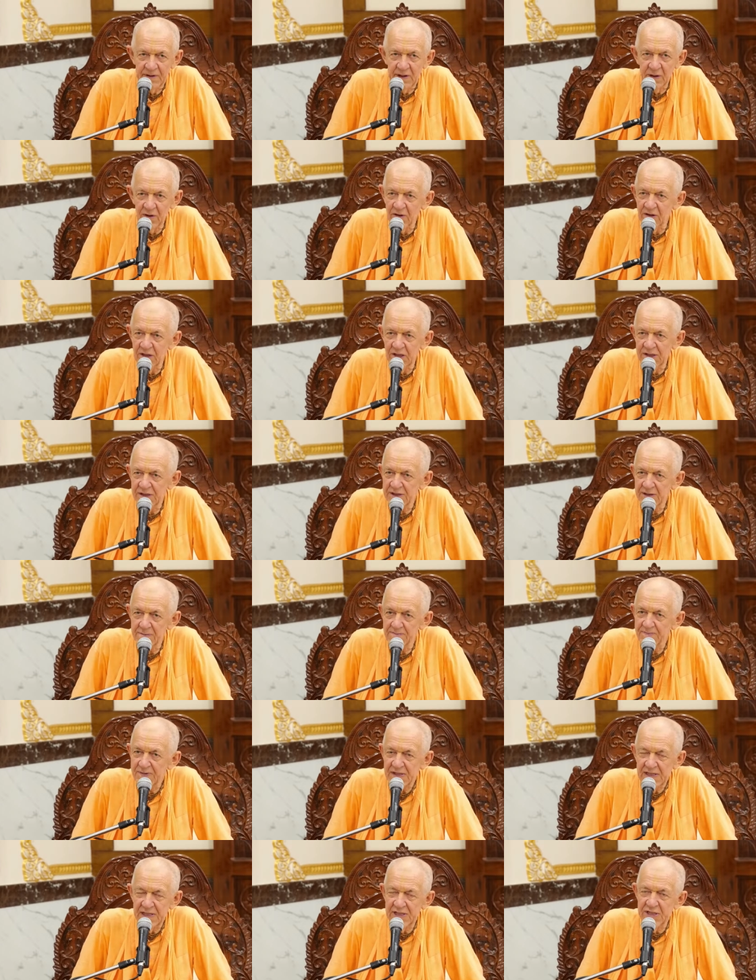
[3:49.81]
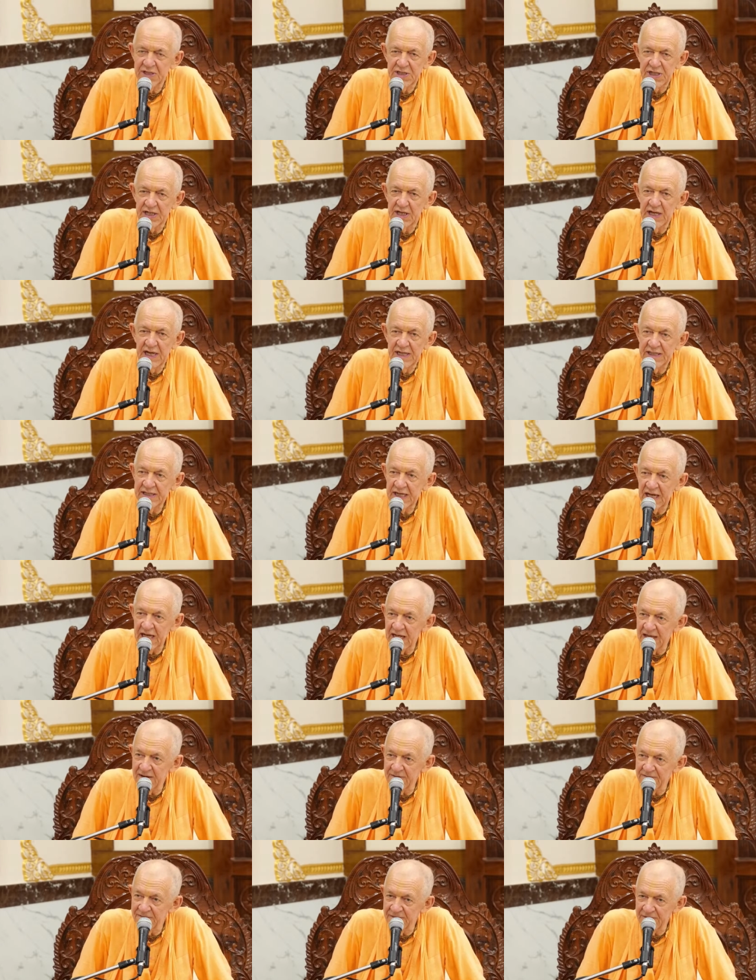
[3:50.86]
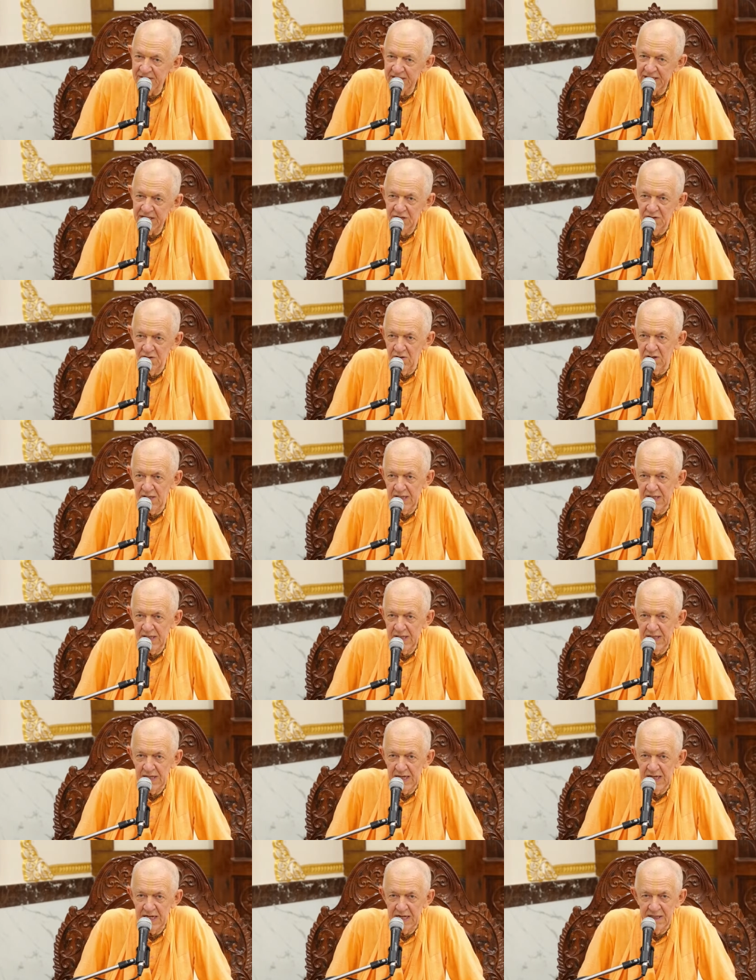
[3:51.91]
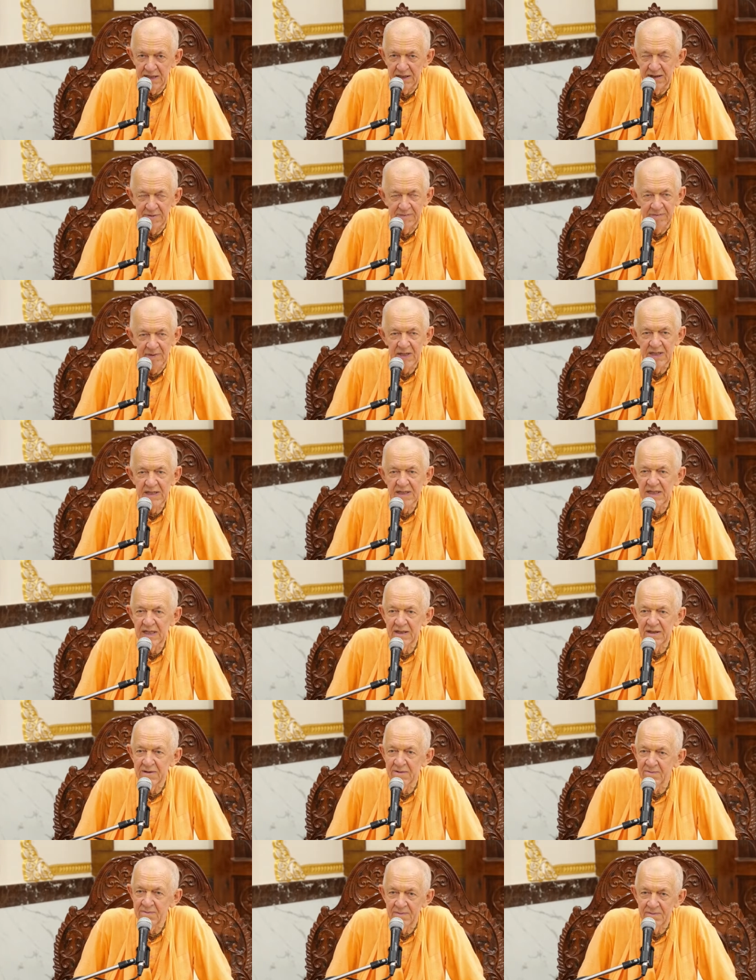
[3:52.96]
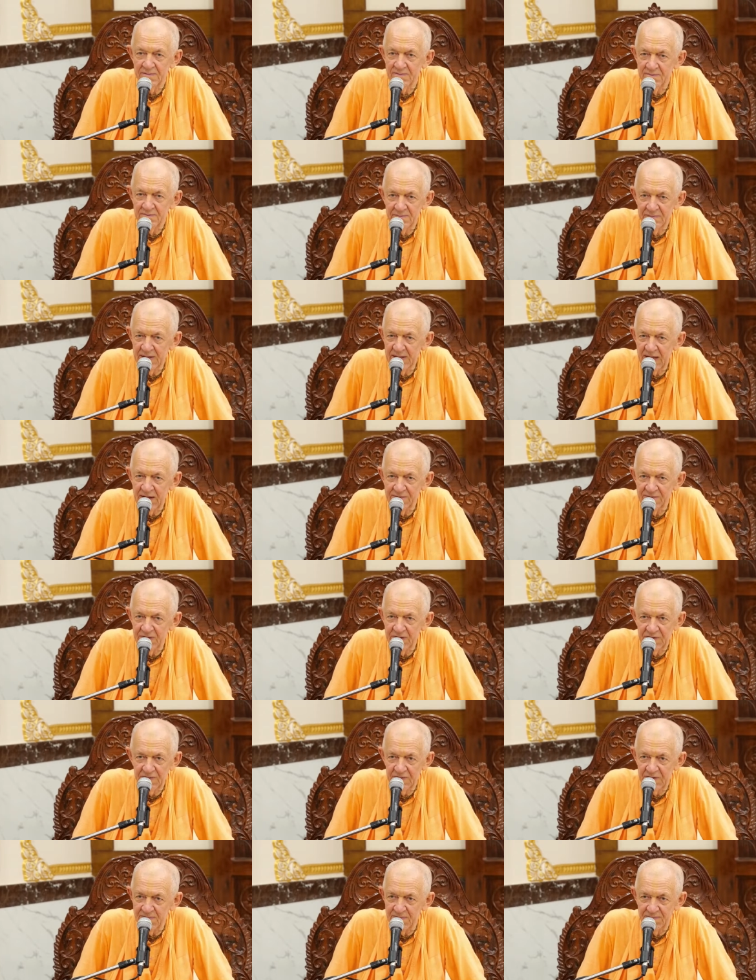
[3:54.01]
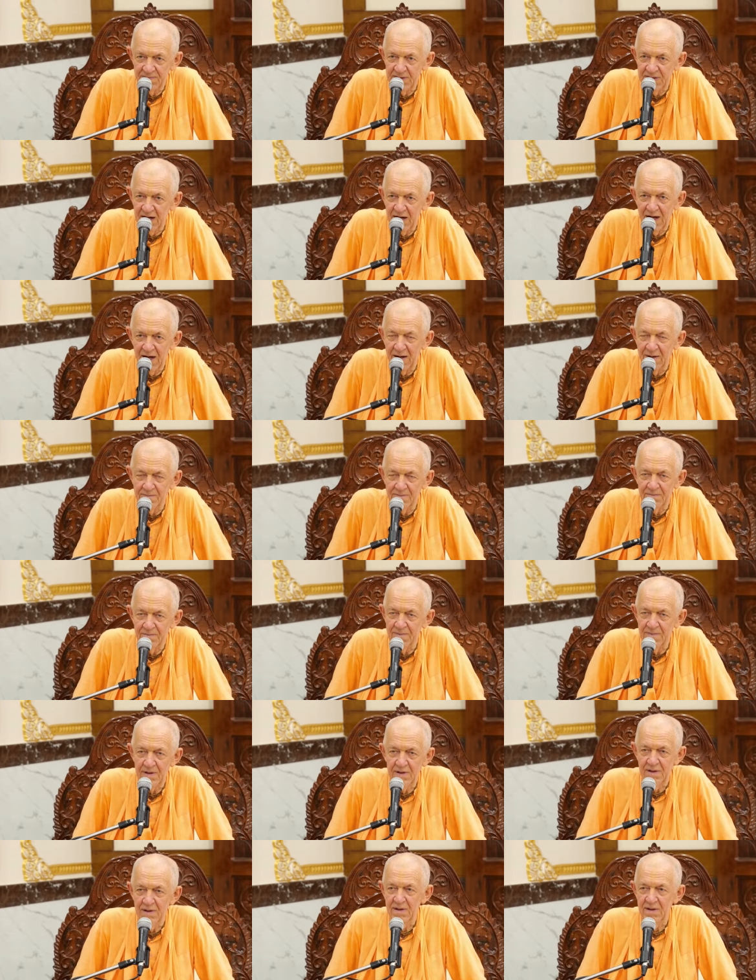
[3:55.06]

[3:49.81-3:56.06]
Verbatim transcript: the Lord appears in every yuga there, in Navadvip down.